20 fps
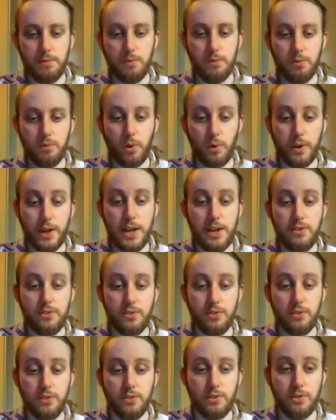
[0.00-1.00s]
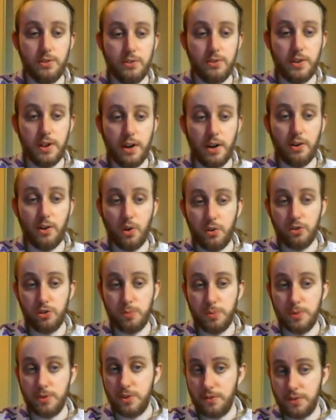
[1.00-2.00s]
Locations that are not
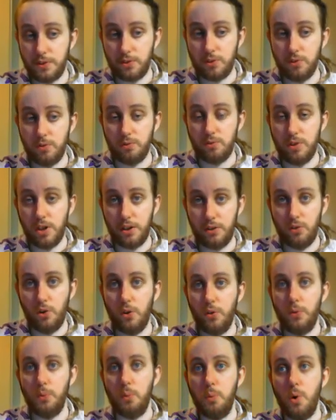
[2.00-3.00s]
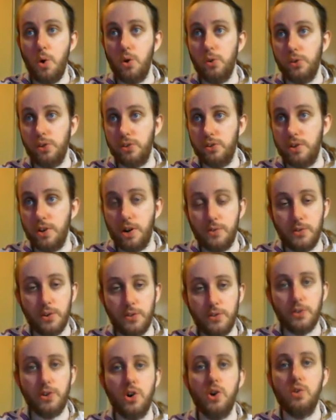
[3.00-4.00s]
specific to, like, not the world itself, not
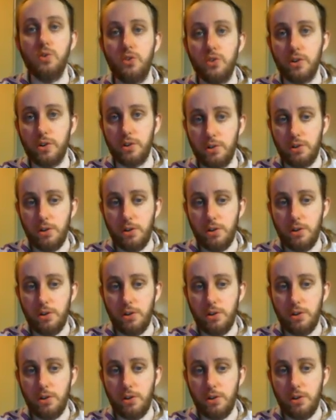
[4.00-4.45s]
the culture,